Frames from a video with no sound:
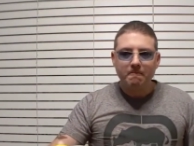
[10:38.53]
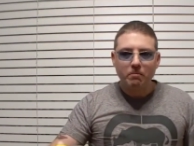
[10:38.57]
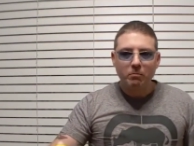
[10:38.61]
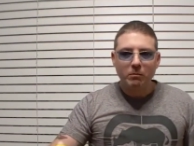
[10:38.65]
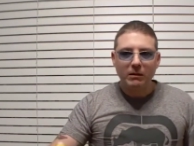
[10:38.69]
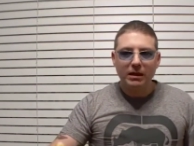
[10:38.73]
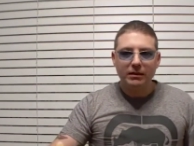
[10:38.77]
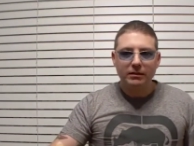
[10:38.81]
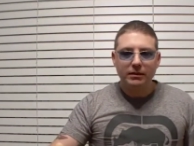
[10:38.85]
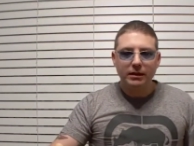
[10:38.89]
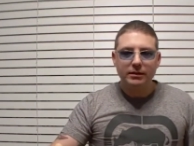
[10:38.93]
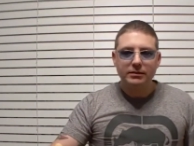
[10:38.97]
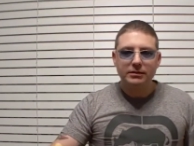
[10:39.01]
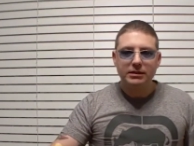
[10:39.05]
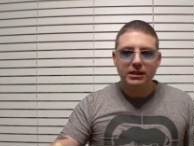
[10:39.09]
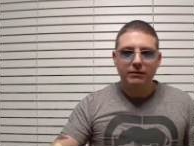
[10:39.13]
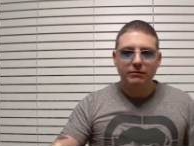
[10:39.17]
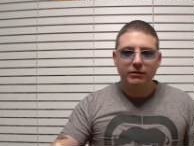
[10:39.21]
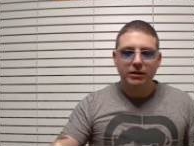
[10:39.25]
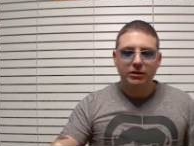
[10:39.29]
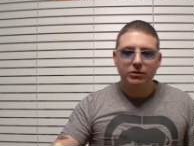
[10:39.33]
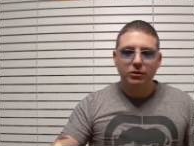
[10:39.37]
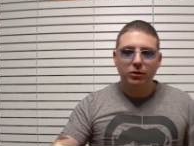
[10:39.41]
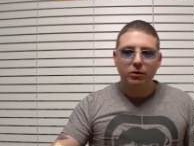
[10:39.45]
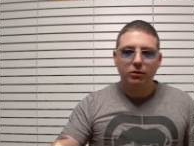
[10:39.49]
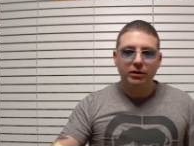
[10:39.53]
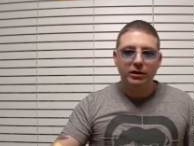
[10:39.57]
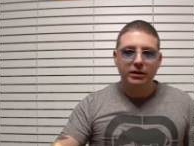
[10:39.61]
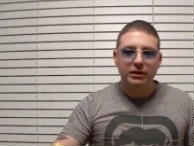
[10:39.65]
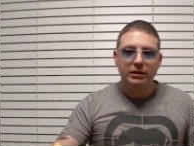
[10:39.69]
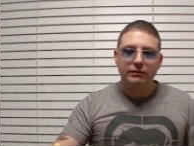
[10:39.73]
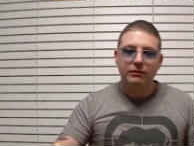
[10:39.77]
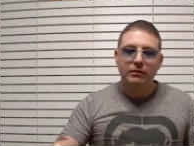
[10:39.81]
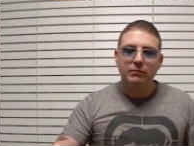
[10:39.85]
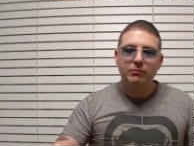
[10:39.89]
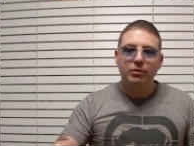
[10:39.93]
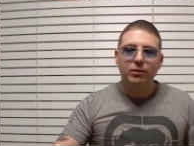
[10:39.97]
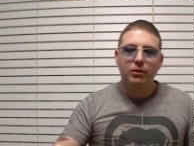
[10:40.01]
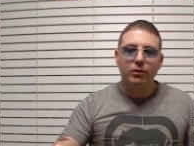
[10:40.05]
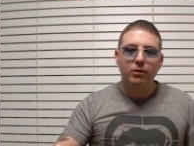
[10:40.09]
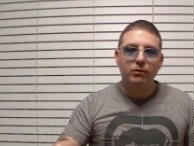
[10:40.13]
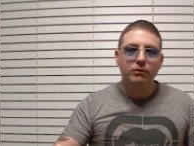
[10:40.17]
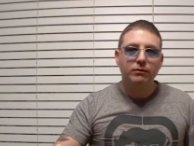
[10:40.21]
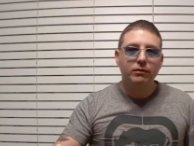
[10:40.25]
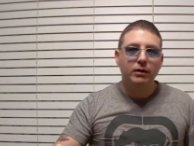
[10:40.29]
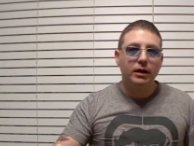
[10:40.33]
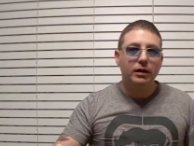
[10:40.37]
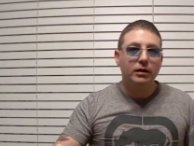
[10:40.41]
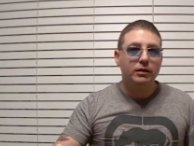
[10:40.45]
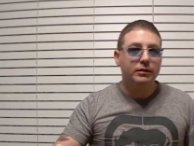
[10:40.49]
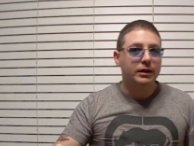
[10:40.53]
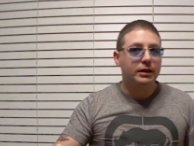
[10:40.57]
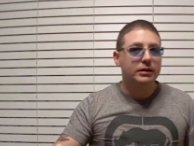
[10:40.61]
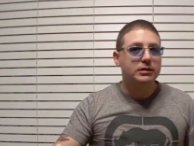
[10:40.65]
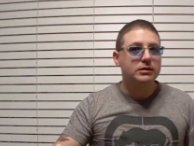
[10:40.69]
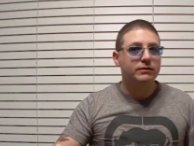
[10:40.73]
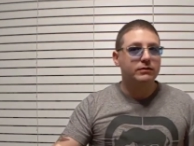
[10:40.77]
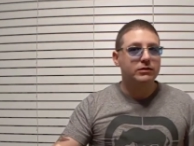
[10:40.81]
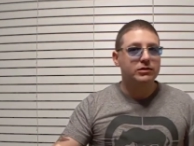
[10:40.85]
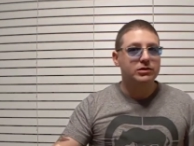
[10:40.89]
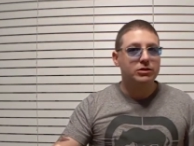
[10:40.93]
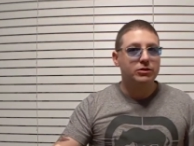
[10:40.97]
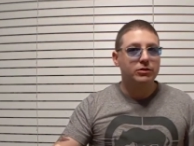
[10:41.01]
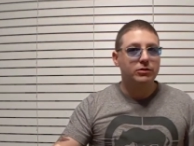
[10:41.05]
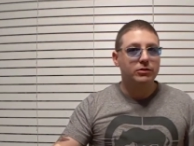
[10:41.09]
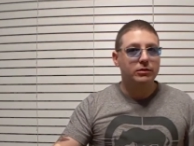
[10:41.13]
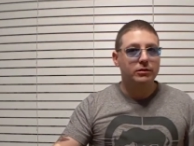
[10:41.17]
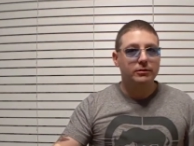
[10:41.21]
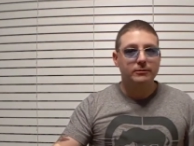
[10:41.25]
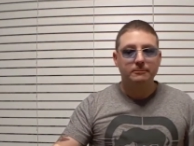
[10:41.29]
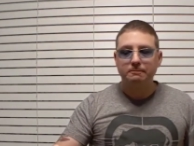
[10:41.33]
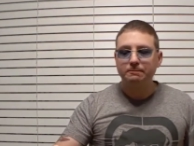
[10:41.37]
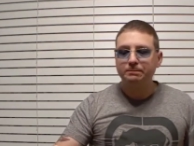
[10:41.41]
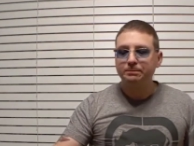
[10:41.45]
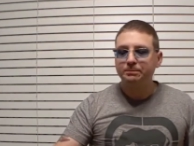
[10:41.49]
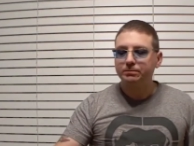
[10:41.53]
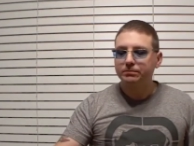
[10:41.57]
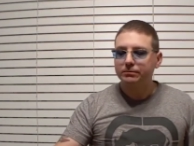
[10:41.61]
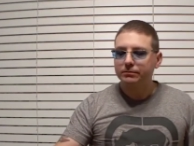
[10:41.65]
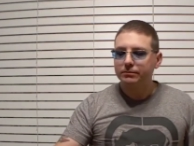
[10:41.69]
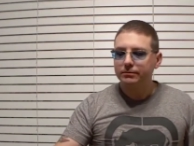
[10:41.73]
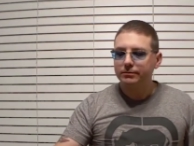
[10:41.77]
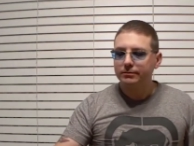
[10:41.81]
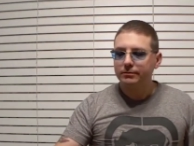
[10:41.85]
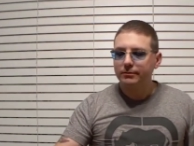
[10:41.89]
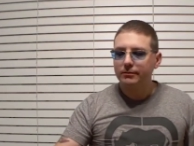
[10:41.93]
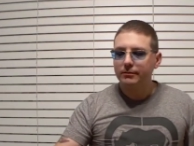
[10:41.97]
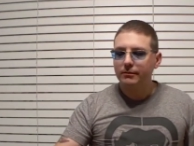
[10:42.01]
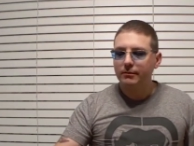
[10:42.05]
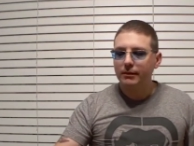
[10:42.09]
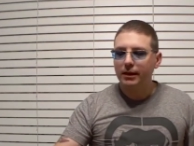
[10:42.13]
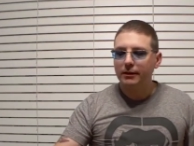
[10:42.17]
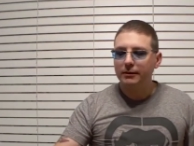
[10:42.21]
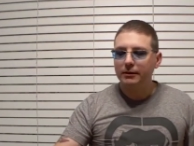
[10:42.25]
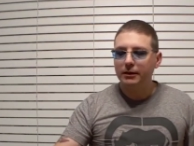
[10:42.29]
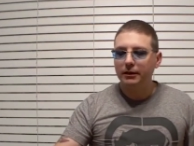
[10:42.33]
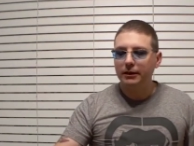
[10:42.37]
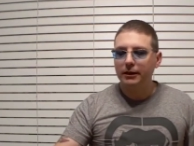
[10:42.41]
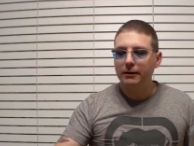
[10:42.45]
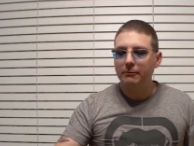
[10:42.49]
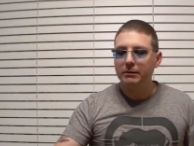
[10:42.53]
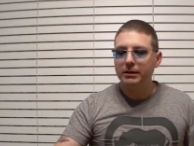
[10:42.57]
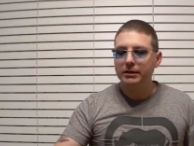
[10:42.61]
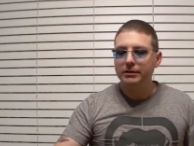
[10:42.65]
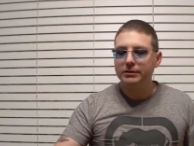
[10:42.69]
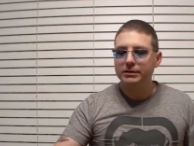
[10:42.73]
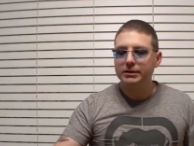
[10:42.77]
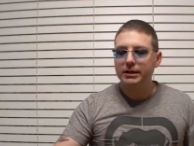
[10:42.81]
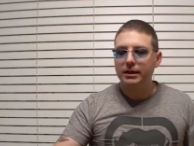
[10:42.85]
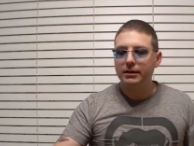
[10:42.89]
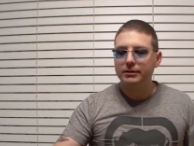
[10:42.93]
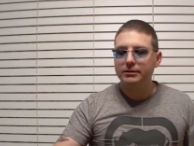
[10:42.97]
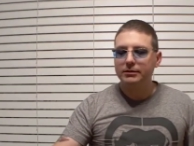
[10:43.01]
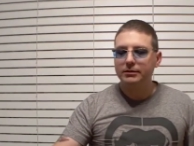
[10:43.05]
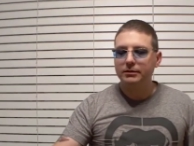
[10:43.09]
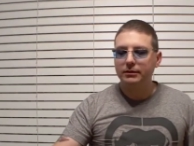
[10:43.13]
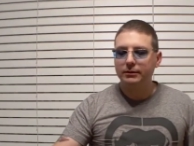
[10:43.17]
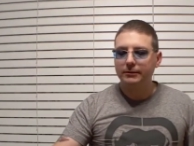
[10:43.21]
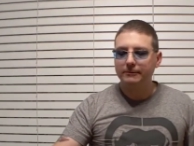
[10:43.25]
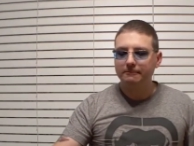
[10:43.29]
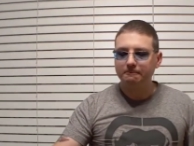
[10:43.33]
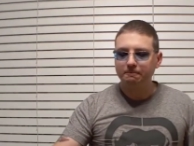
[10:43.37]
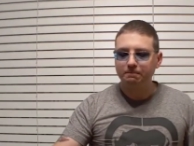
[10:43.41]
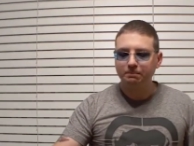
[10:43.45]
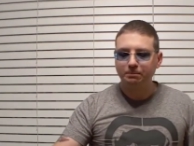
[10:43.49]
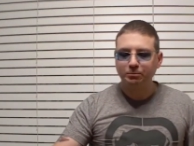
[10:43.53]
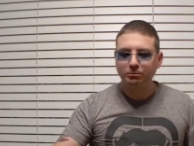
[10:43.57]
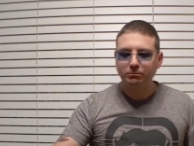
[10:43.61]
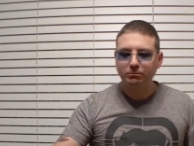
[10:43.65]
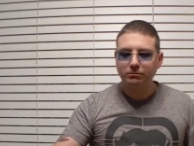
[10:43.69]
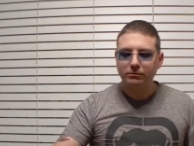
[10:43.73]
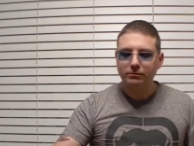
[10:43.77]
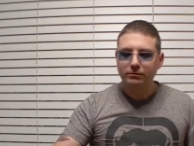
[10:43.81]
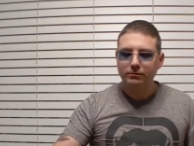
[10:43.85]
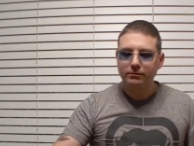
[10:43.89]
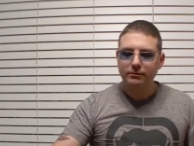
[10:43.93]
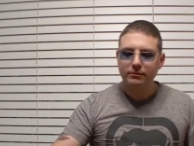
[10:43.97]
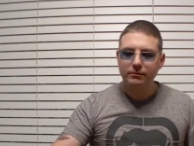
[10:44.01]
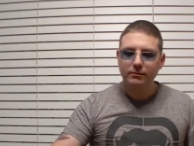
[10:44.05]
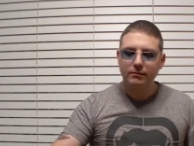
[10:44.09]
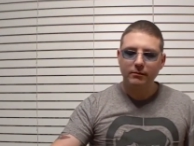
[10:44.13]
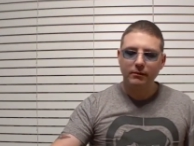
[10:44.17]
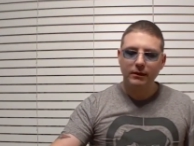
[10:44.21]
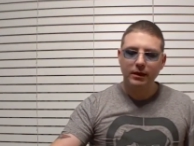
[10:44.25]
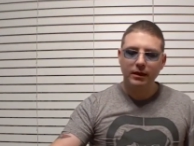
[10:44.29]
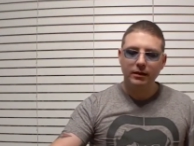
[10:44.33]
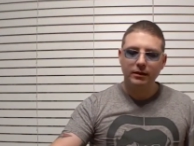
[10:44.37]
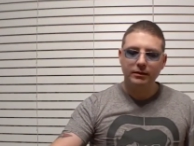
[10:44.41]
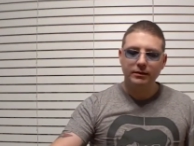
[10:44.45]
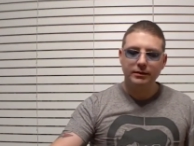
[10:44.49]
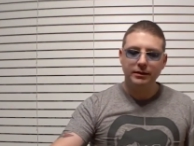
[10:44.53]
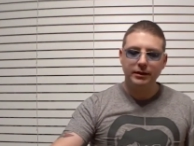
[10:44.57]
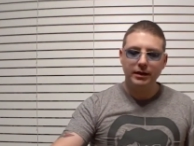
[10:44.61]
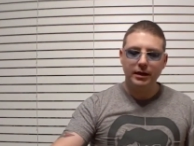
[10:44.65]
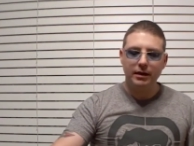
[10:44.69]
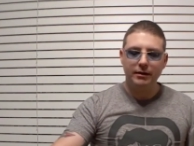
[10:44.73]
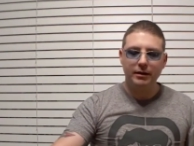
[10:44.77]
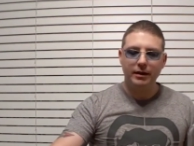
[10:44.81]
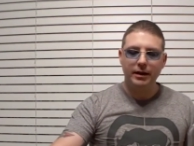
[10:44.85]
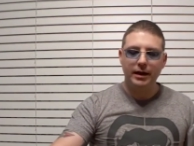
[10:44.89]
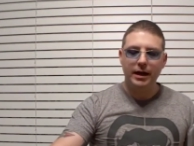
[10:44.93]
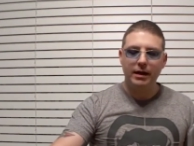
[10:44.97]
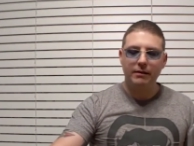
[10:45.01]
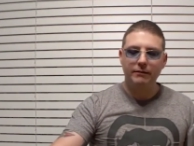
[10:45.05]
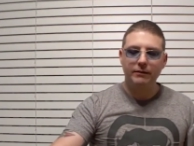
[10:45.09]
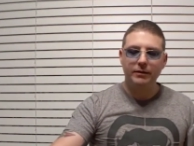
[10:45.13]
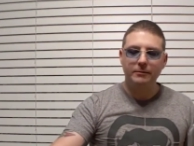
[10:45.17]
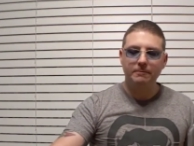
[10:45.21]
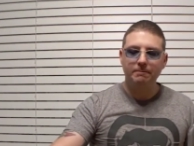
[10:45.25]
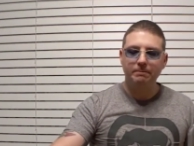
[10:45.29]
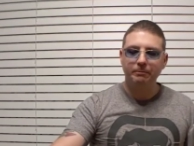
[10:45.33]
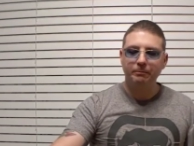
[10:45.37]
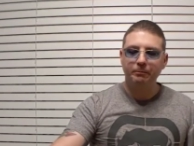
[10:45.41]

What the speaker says: It does give it a totally different profile, that's for sure. The lemon is excellent. And there you have it.